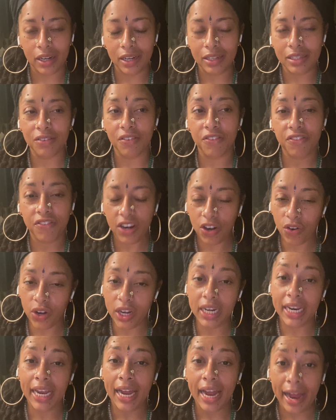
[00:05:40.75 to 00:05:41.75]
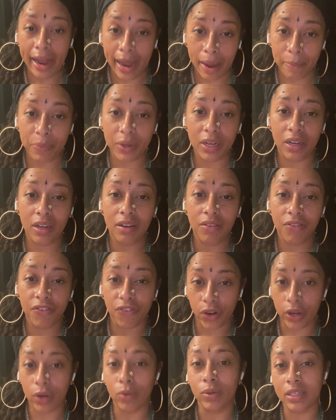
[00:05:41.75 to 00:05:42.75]
It's a very happy
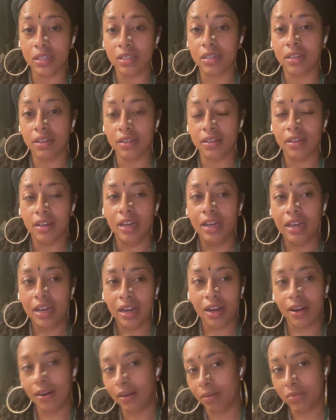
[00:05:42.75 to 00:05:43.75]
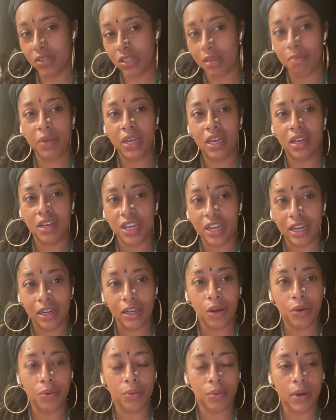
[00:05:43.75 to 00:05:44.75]
frequency to be in
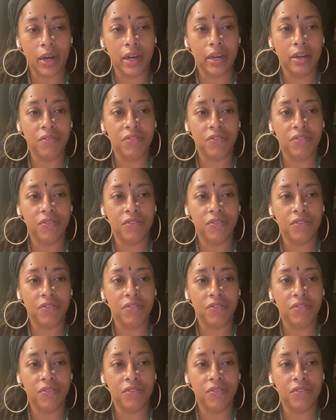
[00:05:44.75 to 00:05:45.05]
yellow, right?